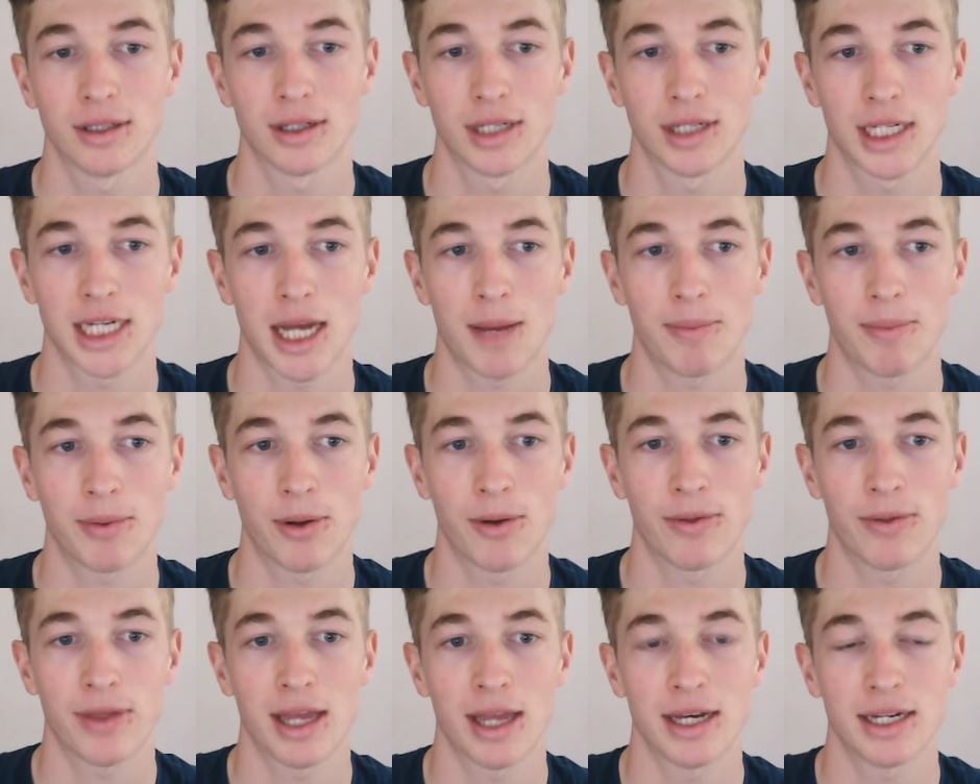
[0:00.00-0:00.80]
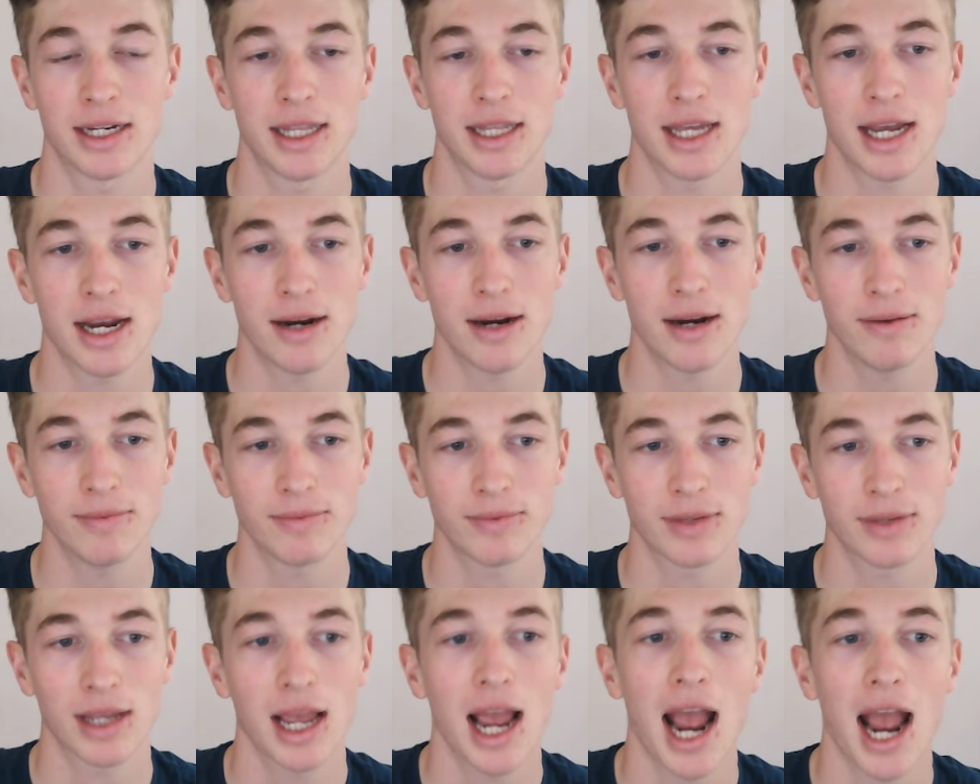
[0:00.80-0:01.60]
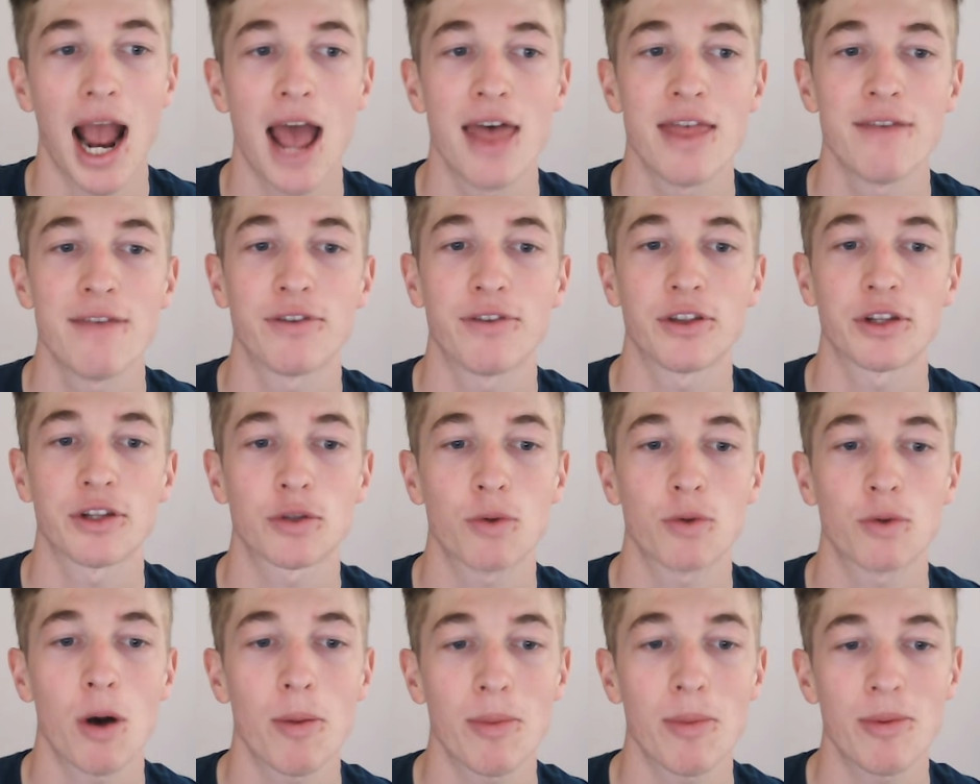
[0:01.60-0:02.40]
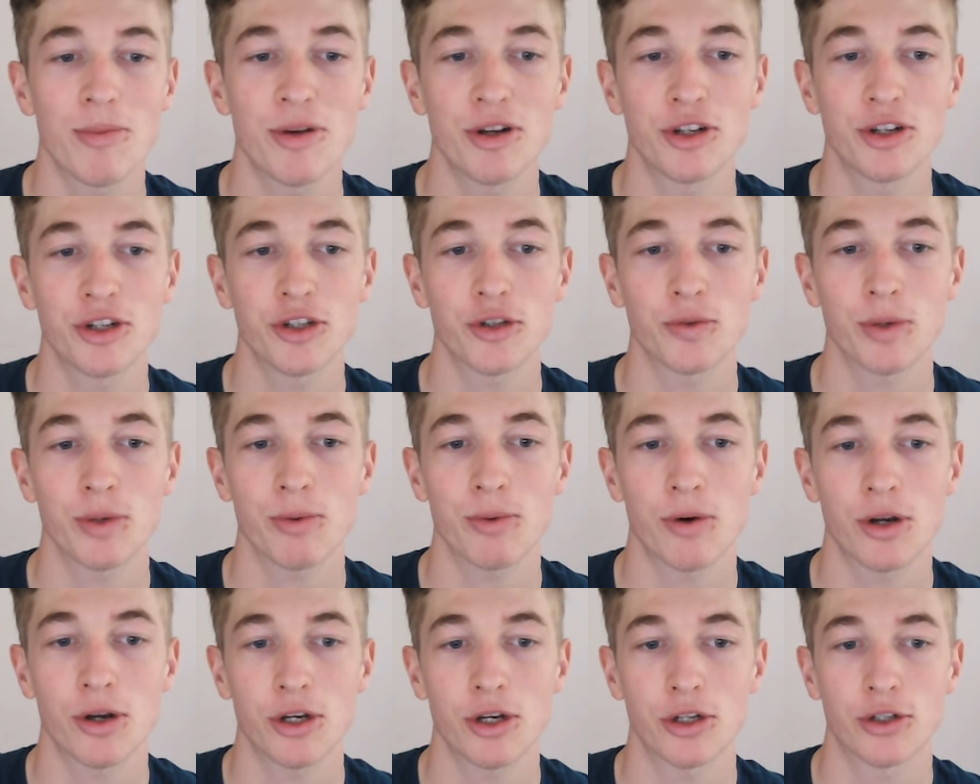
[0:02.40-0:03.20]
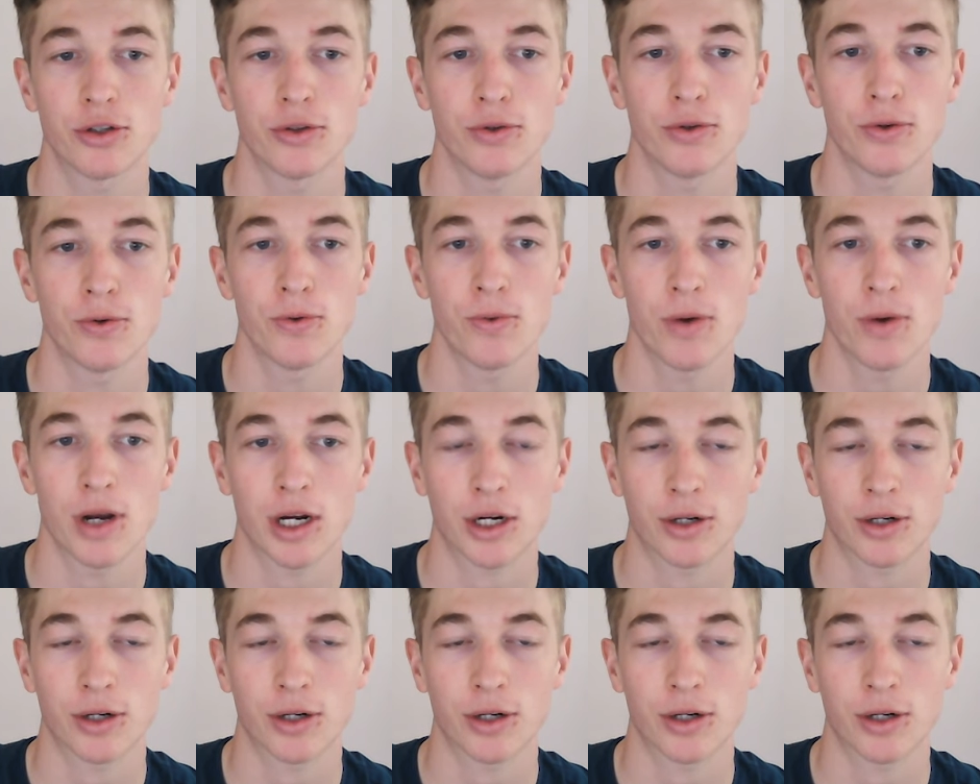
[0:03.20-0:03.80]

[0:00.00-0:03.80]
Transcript: Upload that into there. And then for the swap images, we want to